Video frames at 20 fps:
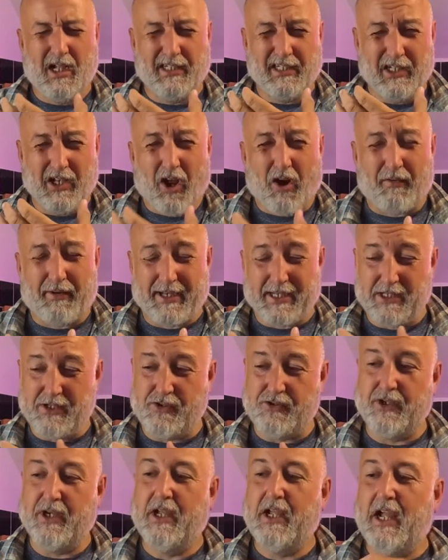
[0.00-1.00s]
and an
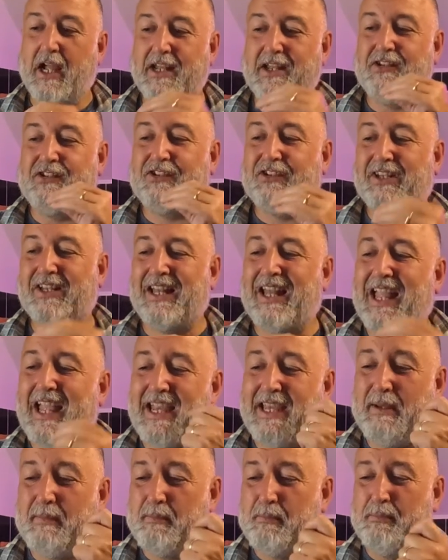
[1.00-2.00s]
orange, and a
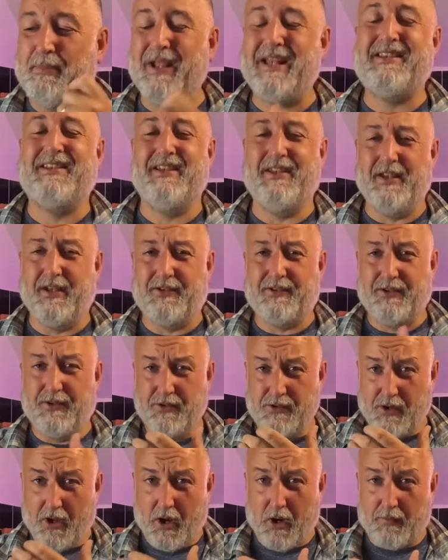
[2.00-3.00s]
slight
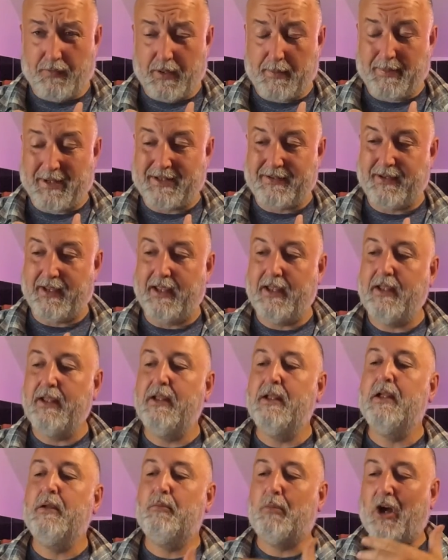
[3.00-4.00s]
bitterness, not overly bitter,
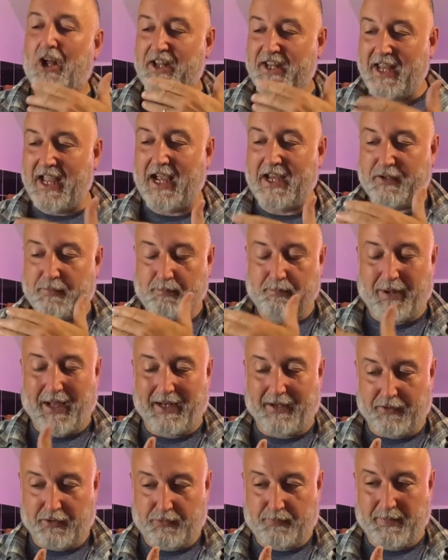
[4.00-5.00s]
but a nice
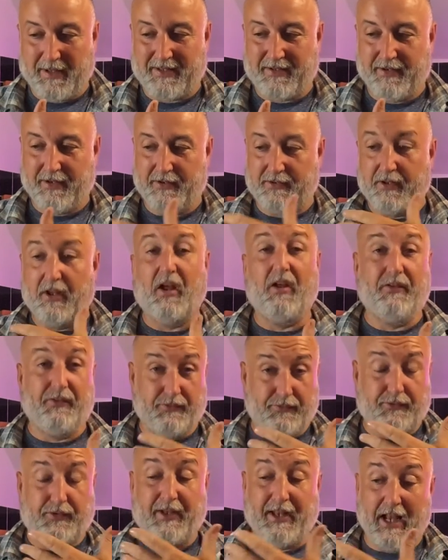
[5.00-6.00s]
balanced bitterness
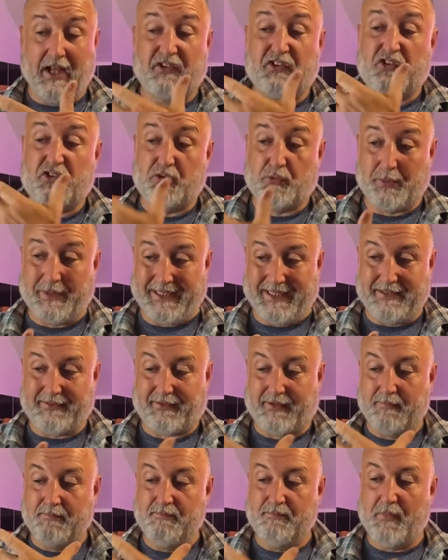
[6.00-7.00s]
to that
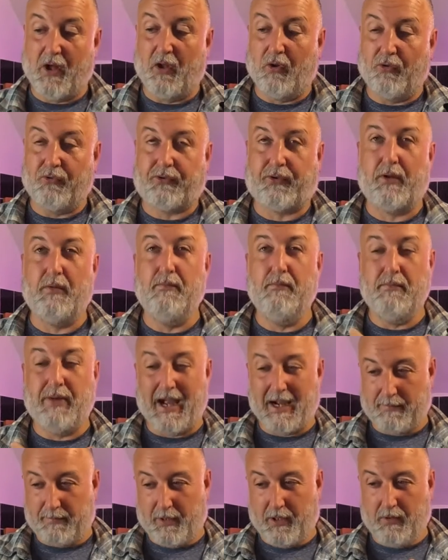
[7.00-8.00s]
sweet malt
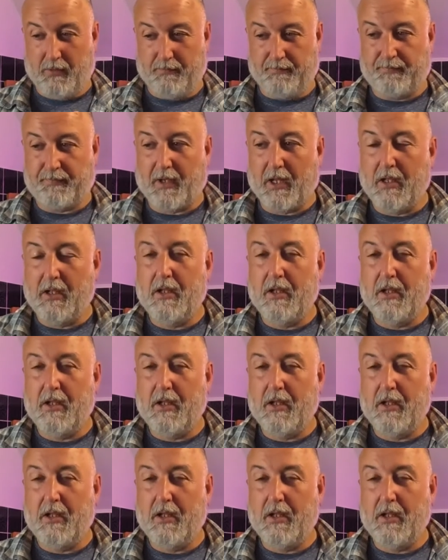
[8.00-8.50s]
backbone.